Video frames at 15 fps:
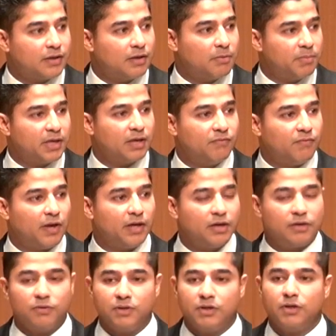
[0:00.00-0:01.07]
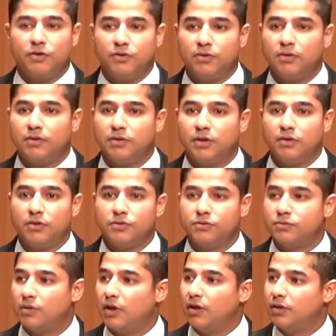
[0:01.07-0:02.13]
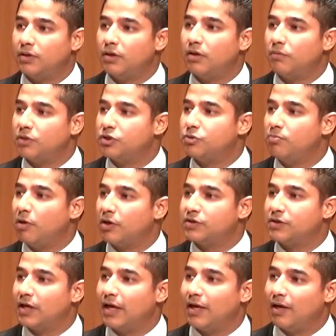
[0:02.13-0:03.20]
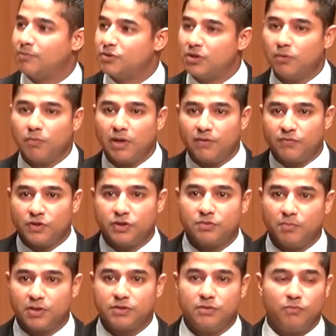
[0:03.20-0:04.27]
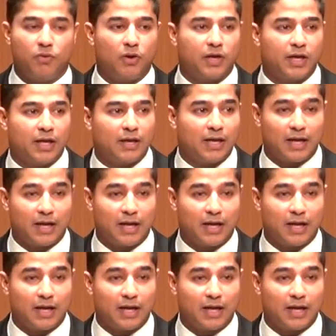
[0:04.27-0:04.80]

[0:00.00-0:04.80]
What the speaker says: being invited to a dinner with schmucks, and I'm still waiting for the schmucks to walk in.